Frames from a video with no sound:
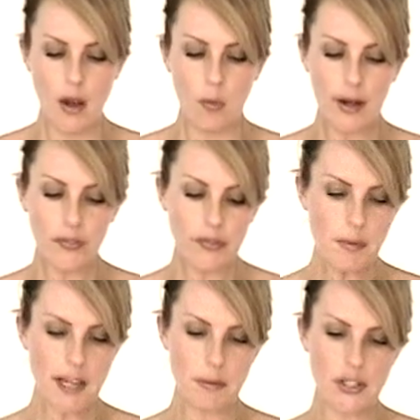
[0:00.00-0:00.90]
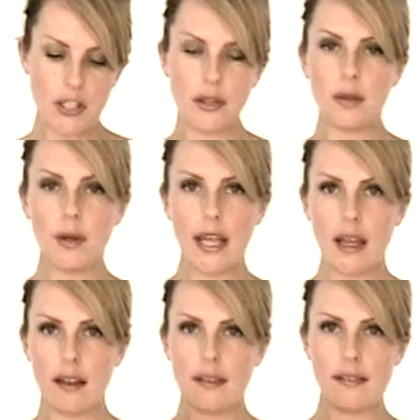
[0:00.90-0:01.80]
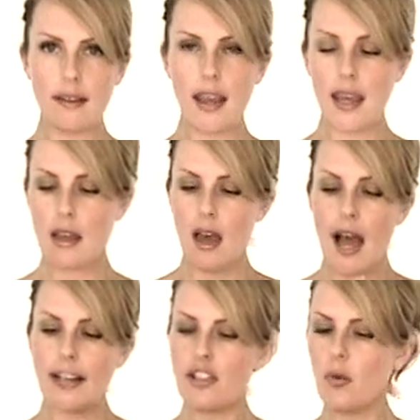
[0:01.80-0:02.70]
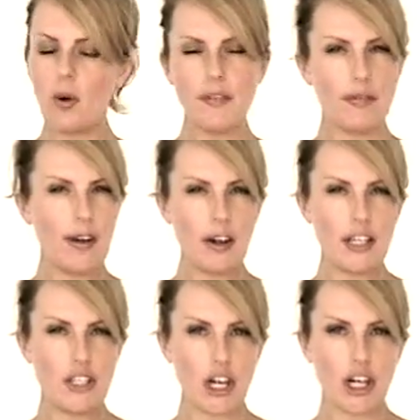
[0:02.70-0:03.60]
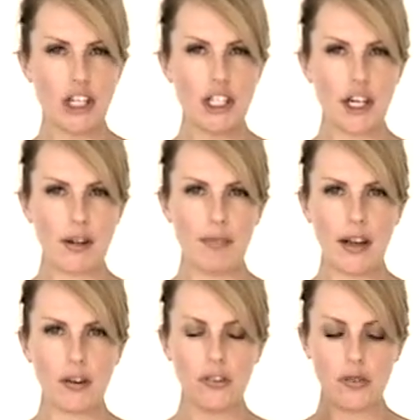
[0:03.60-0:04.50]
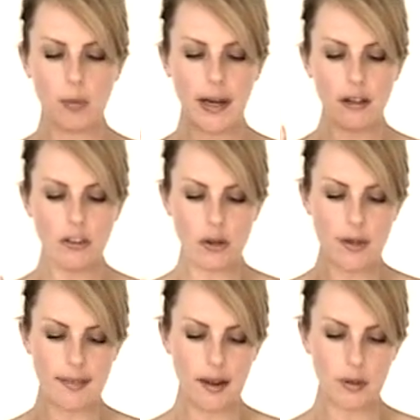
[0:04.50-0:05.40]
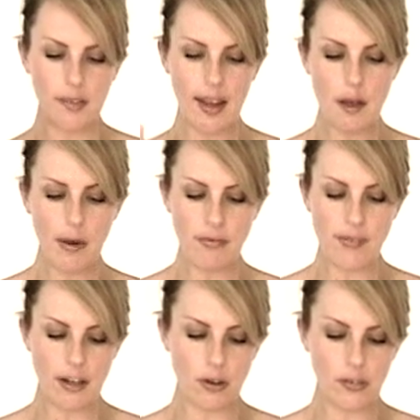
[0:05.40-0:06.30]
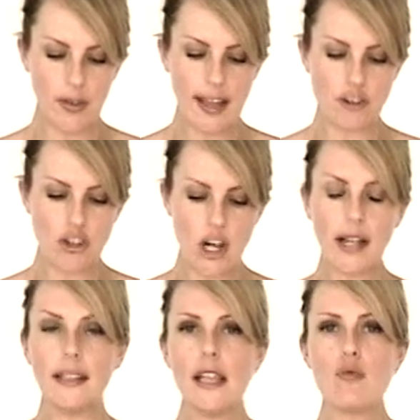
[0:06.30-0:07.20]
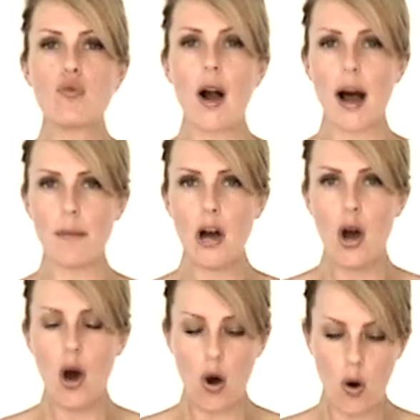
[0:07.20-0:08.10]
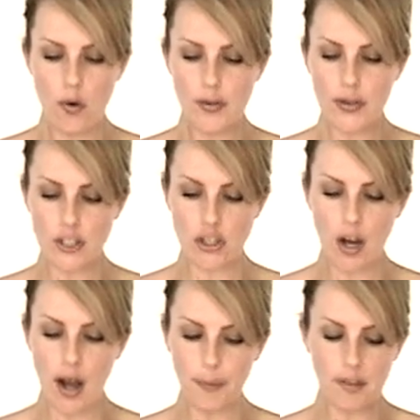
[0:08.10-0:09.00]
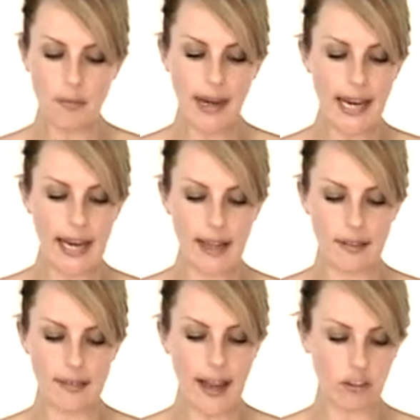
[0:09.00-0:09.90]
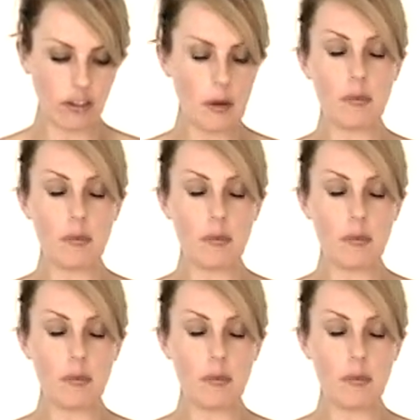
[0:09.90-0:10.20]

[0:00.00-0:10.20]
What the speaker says: What I'll sometimes do is I don't want very dark fingers, so what I'll do is I will take my fingers and gently rub over the tops of my hands, actually